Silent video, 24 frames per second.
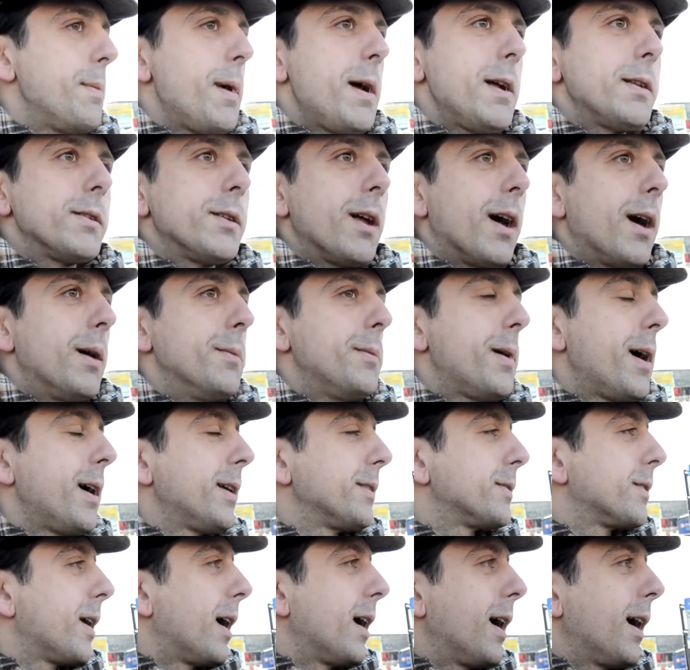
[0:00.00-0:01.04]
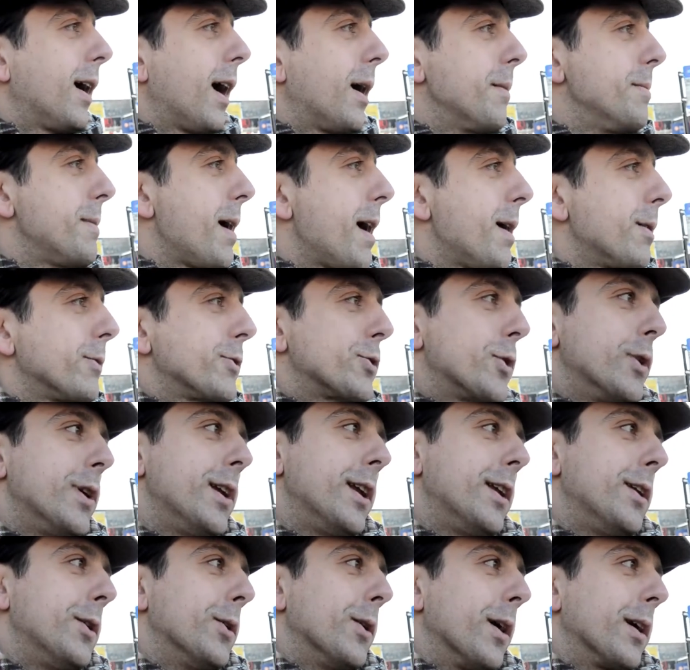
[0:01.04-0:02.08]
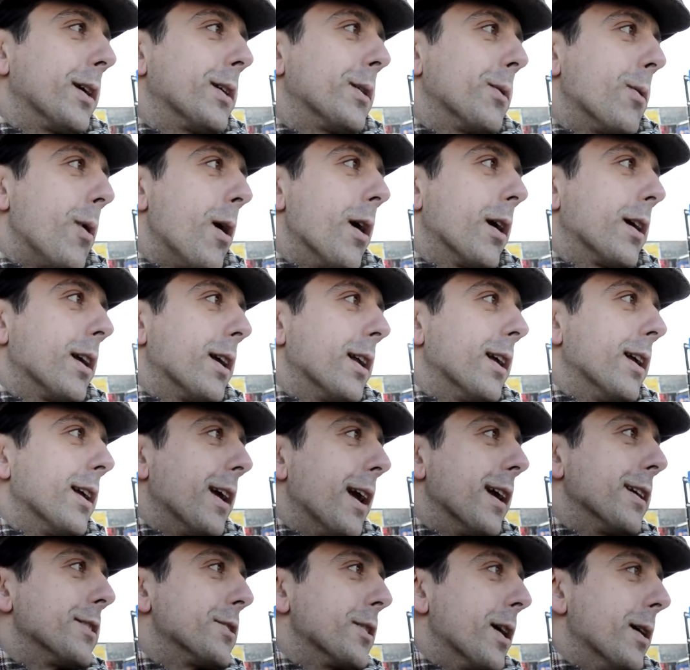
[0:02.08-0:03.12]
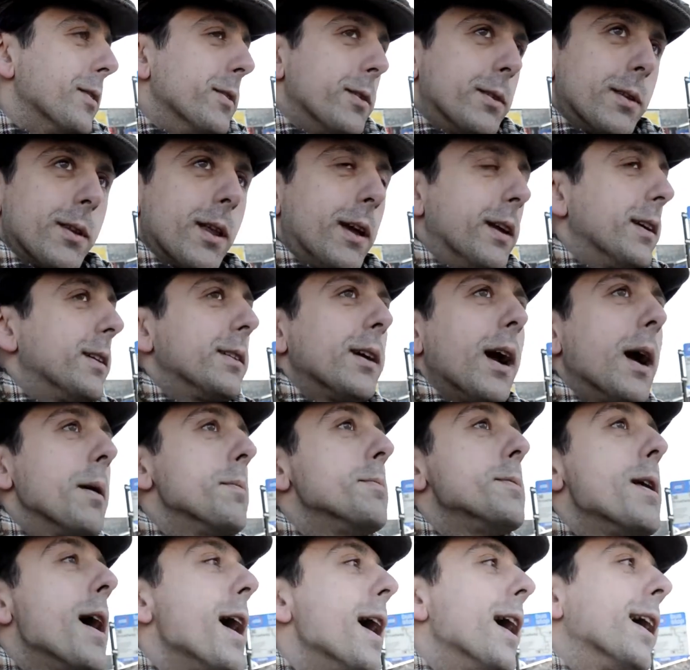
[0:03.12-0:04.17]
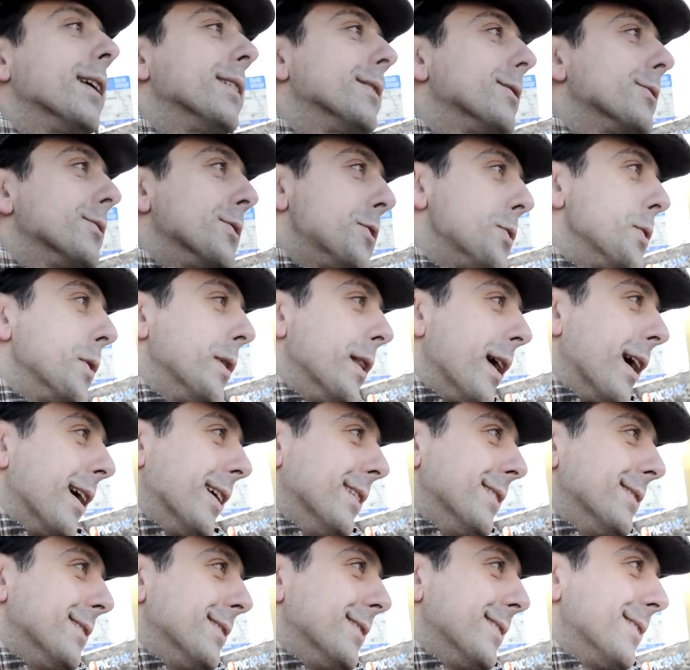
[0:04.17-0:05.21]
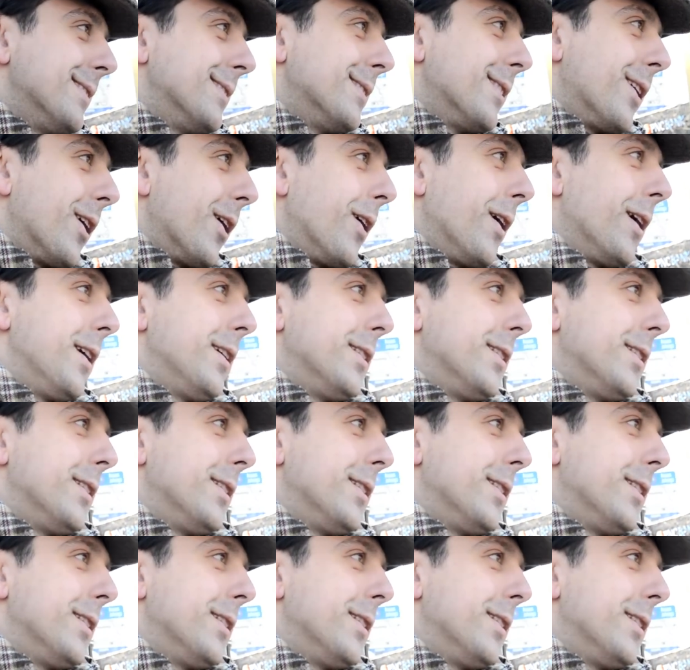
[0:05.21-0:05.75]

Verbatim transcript: I'm not. I'm not. I'm not treating you like you're walking on Like I'm not doing that. Okay.